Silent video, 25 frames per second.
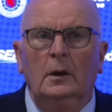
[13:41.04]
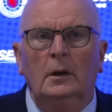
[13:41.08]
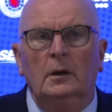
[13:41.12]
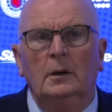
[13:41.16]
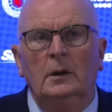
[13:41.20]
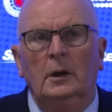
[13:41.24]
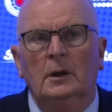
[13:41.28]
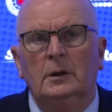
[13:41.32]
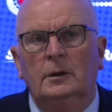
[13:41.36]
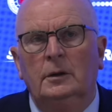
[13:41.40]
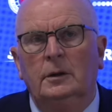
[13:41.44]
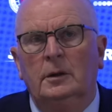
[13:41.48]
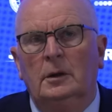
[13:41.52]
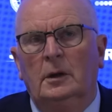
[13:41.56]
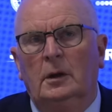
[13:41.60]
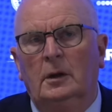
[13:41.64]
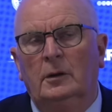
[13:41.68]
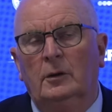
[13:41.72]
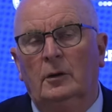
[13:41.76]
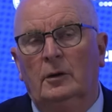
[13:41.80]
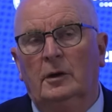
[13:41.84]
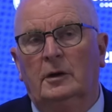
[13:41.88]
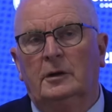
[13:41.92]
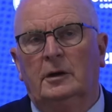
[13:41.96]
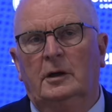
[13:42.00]
That's
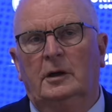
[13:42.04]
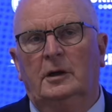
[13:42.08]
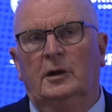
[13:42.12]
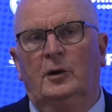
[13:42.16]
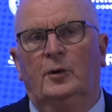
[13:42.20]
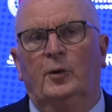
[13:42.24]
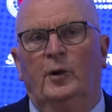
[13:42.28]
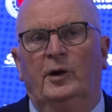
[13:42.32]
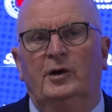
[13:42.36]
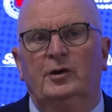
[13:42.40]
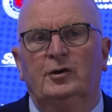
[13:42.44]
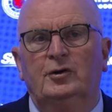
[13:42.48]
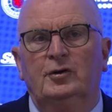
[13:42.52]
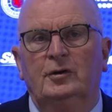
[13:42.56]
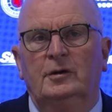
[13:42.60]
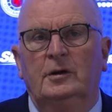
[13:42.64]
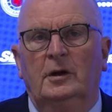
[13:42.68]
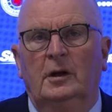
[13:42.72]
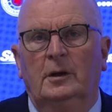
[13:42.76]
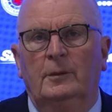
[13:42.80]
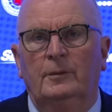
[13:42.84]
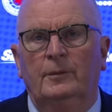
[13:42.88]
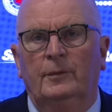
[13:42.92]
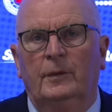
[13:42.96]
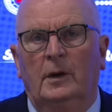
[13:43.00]
another great
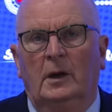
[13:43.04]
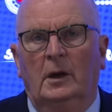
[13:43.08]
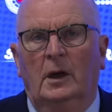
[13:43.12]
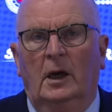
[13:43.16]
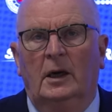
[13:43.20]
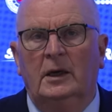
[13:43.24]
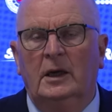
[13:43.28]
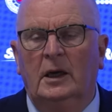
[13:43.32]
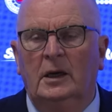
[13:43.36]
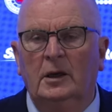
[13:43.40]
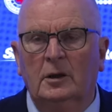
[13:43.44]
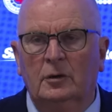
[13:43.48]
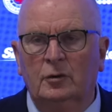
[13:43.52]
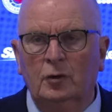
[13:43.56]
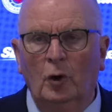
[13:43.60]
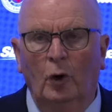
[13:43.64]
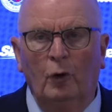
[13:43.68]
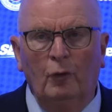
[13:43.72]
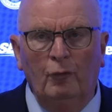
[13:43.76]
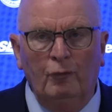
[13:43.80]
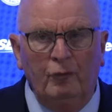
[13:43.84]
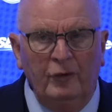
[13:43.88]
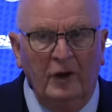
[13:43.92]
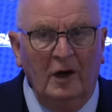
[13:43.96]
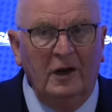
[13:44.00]
question. Again, it's
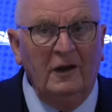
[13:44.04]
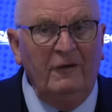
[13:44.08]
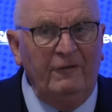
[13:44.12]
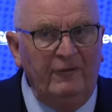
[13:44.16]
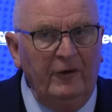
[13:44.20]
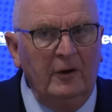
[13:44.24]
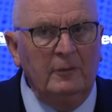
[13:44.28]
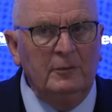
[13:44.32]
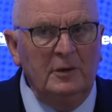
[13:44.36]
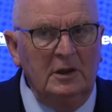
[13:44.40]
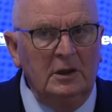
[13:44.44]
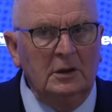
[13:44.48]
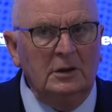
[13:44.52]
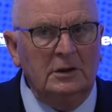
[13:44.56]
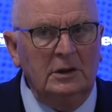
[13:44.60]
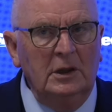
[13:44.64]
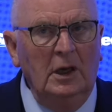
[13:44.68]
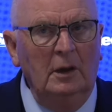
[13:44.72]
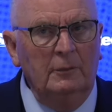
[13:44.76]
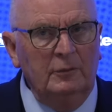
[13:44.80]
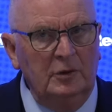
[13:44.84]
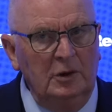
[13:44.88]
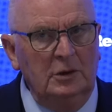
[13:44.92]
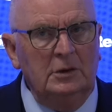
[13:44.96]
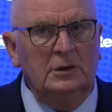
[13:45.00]
not really for me to say,
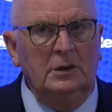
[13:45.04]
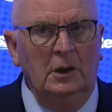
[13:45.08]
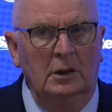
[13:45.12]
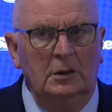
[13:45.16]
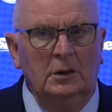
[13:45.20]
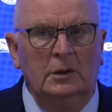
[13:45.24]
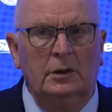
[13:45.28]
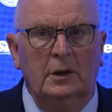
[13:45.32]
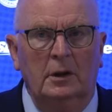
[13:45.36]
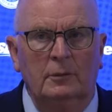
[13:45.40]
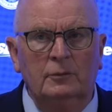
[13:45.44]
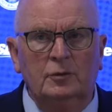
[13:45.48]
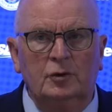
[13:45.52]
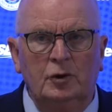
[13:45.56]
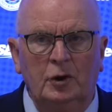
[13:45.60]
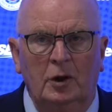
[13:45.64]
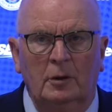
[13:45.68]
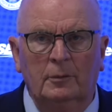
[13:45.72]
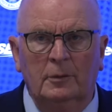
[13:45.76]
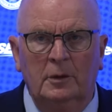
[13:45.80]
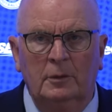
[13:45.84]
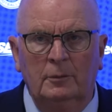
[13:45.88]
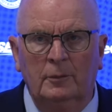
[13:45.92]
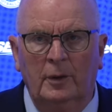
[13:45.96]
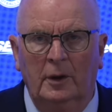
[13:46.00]
I'm just the interim
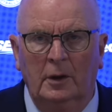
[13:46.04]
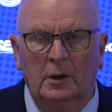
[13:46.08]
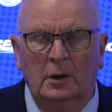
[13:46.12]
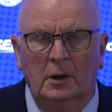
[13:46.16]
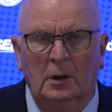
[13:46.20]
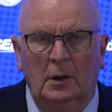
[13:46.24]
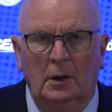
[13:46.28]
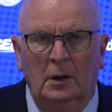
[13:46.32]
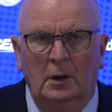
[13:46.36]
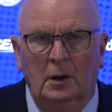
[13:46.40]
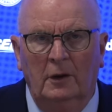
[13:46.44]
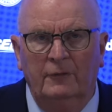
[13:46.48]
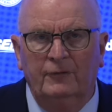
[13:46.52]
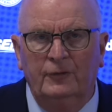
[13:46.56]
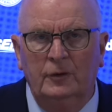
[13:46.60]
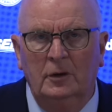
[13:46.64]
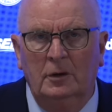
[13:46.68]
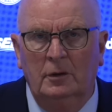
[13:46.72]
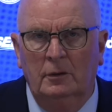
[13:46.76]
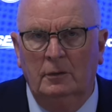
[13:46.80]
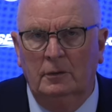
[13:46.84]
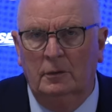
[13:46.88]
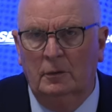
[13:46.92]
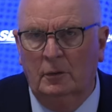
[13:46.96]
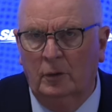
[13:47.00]
chairman, but if
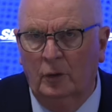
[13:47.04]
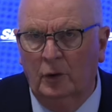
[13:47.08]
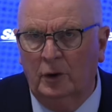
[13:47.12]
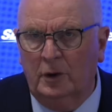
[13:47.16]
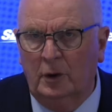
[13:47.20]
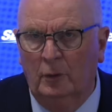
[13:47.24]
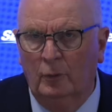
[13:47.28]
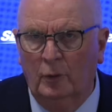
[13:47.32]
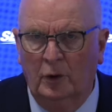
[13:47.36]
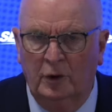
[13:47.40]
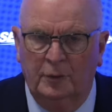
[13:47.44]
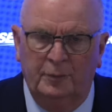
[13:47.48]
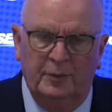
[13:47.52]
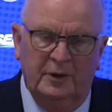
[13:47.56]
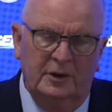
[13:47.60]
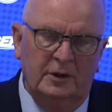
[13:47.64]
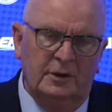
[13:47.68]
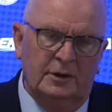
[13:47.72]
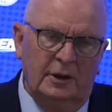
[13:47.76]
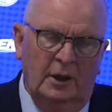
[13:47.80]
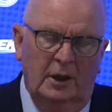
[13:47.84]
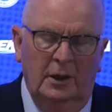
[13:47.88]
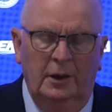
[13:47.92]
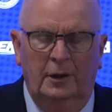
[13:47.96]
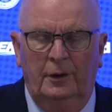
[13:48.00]
you look at what's been
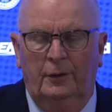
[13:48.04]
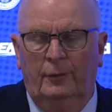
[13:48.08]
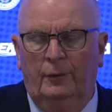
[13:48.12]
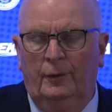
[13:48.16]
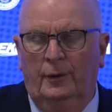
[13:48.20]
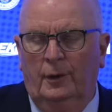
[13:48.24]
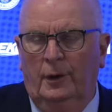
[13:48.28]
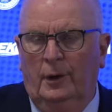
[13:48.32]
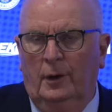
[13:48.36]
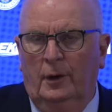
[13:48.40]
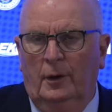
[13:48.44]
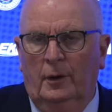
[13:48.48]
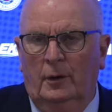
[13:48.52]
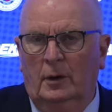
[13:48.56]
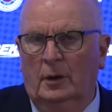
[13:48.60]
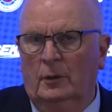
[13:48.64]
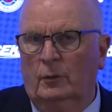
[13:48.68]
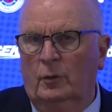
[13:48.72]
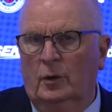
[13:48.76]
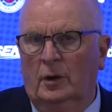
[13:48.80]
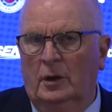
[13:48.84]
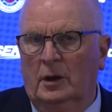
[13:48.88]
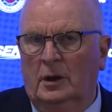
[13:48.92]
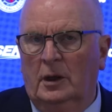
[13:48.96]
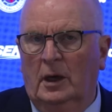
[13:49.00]
said and
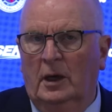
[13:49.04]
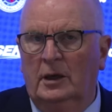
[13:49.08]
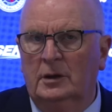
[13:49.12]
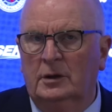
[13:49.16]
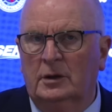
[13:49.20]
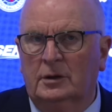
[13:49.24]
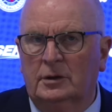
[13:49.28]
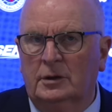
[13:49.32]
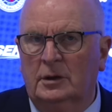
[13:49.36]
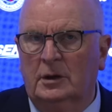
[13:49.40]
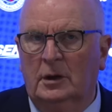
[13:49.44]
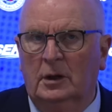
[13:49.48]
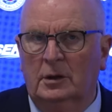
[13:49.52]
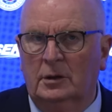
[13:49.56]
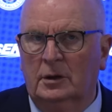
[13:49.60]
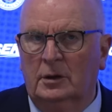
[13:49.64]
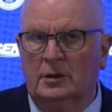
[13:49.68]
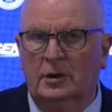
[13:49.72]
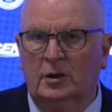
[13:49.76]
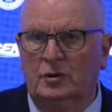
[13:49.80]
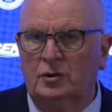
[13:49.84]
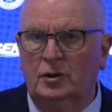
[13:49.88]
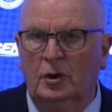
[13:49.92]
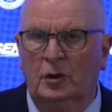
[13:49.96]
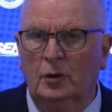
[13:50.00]
what the guys are saying, there's
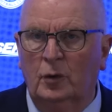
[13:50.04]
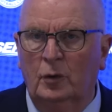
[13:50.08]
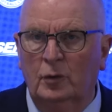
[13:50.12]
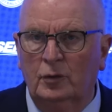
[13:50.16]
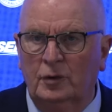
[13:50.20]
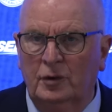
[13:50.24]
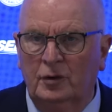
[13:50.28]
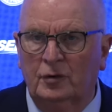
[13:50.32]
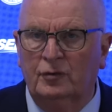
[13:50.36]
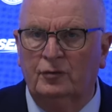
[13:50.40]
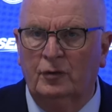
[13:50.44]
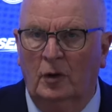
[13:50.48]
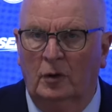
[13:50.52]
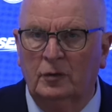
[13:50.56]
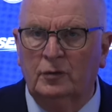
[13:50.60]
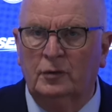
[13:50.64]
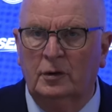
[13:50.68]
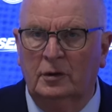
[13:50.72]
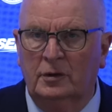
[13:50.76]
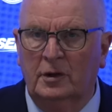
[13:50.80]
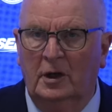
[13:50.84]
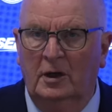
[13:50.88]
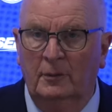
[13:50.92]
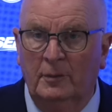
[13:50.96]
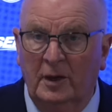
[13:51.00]
a shareholding structure
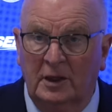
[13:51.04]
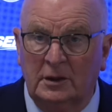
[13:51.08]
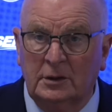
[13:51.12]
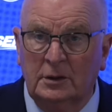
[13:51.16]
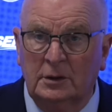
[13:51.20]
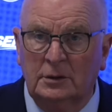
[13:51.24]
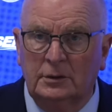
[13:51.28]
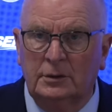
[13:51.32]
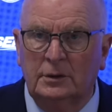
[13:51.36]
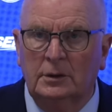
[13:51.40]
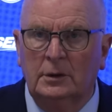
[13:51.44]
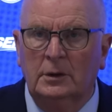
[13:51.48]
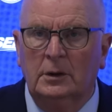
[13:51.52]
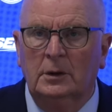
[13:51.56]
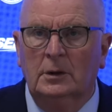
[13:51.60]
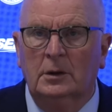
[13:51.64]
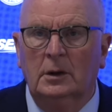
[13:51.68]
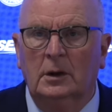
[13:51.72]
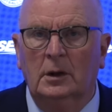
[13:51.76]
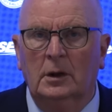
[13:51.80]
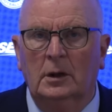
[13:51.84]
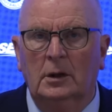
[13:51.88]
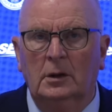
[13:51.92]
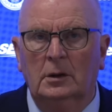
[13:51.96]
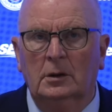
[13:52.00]
to the business,
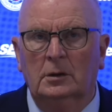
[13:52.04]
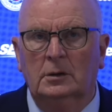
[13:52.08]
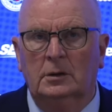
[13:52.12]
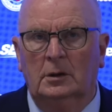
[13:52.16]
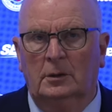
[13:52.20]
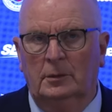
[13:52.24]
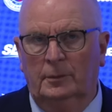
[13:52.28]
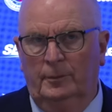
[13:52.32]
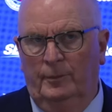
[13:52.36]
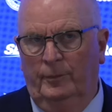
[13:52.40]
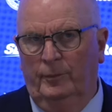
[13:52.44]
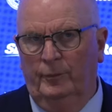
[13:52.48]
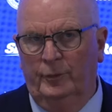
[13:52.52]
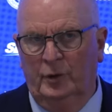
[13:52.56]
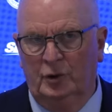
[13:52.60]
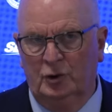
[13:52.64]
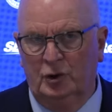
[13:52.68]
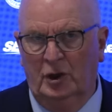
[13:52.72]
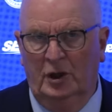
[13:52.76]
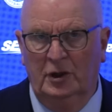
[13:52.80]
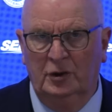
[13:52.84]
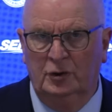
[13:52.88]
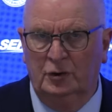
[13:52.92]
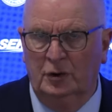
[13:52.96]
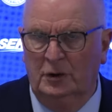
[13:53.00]
there's a
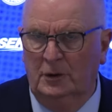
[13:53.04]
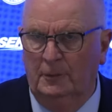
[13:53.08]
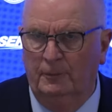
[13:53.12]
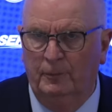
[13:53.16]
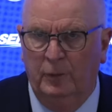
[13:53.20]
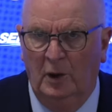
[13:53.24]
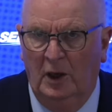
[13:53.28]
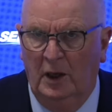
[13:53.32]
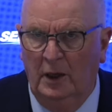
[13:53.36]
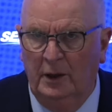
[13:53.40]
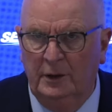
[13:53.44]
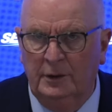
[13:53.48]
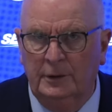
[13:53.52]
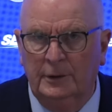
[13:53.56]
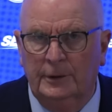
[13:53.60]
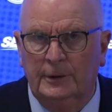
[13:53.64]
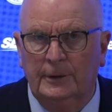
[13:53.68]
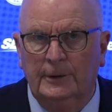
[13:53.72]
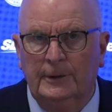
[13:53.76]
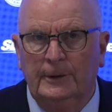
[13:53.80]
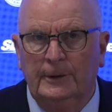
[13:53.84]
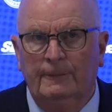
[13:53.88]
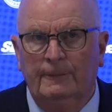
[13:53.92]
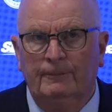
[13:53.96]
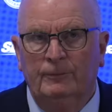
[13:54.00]
projections, plans.
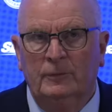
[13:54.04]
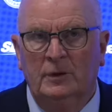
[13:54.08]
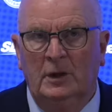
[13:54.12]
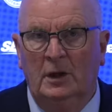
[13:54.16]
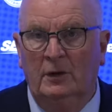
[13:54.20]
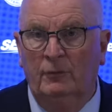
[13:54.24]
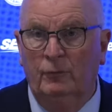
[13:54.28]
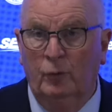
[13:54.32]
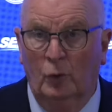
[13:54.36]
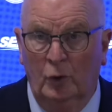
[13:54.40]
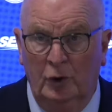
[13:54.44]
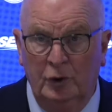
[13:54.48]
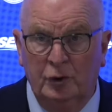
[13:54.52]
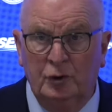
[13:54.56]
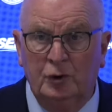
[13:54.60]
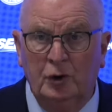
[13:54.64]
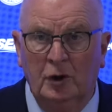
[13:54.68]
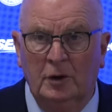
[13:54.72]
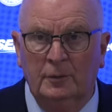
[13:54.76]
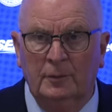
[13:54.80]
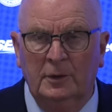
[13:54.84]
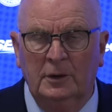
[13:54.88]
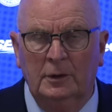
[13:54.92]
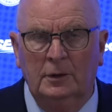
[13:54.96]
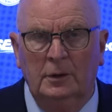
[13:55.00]
Dave was
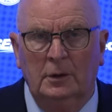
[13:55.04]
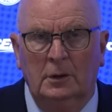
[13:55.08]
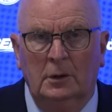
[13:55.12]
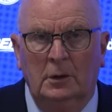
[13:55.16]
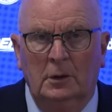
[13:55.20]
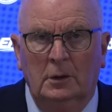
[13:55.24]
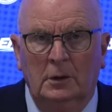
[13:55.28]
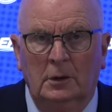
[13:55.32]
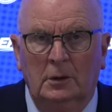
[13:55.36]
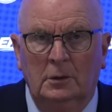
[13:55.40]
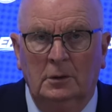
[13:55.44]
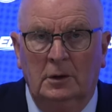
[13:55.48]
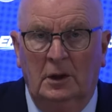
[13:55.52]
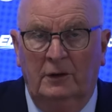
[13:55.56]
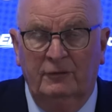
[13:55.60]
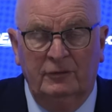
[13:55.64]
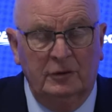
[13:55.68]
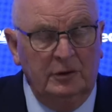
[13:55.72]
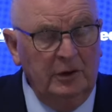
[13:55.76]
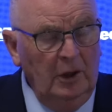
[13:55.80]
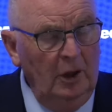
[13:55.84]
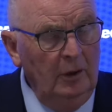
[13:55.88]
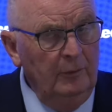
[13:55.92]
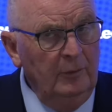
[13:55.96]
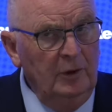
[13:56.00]
chairman, Dave's
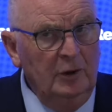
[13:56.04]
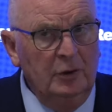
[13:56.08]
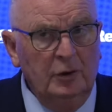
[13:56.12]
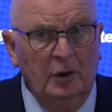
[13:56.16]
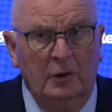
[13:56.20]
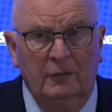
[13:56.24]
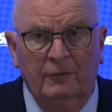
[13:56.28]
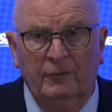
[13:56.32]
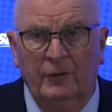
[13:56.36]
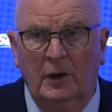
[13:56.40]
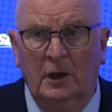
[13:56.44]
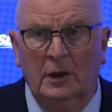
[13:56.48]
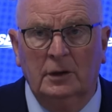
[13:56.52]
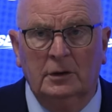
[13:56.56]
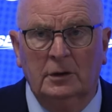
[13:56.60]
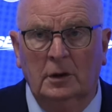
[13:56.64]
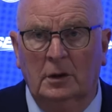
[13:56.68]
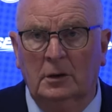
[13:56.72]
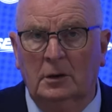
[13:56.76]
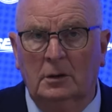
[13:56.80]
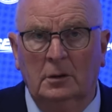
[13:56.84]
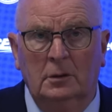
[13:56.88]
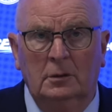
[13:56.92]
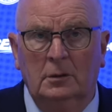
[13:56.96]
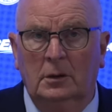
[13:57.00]
still a major investor
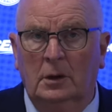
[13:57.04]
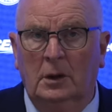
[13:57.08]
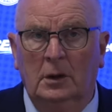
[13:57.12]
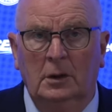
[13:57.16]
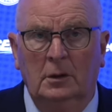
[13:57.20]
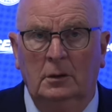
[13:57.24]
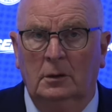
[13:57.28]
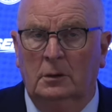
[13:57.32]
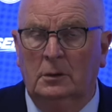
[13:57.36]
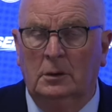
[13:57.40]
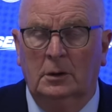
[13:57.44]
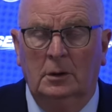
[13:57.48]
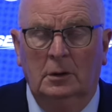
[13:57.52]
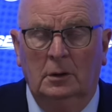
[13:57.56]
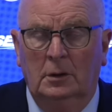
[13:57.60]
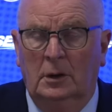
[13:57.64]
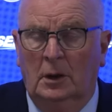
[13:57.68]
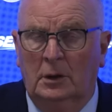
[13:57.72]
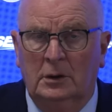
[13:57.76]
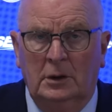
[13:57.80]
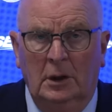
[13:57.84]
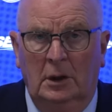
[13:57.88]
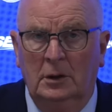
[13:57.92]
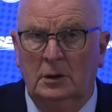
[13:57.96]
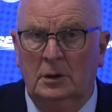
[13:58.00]
and can
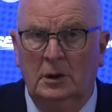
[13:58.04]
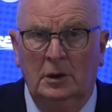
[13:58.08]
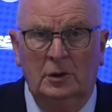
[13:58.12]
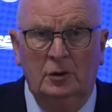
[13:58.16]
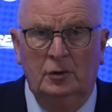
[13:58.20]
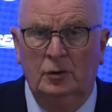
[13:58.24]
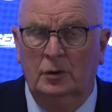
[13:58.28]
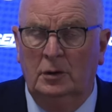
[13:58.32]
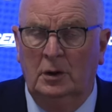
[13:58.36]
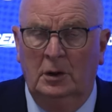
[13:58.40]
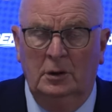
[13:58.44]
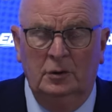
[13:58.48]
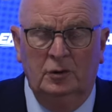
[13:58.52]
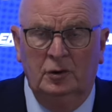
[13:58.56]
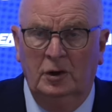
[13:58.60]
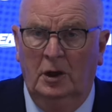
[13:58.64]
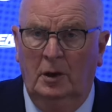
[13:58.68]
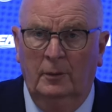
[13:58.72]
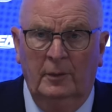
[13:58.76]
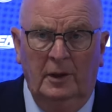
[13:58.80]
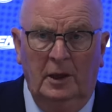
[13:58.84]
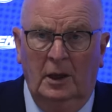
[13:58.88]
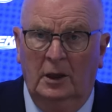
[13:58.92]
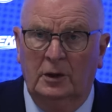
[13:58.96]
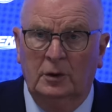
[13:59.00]
attend
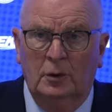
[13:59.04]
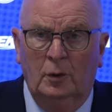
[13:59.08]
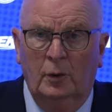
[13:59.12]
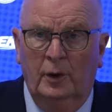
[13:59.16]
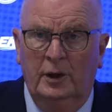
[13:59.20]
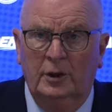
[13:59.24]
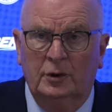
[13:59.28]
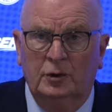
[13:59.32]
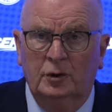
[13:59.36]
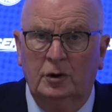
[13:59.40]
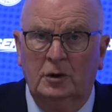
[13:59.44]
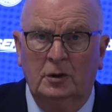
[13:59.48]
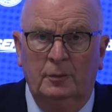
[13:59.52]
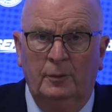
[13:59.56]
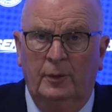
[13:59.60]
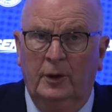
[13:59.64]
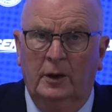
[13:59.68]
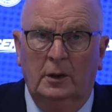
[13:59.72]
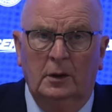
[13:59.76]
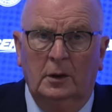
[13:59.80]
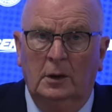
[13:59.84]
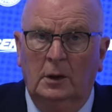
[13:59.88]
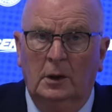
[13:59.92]
AGM and ask questions, but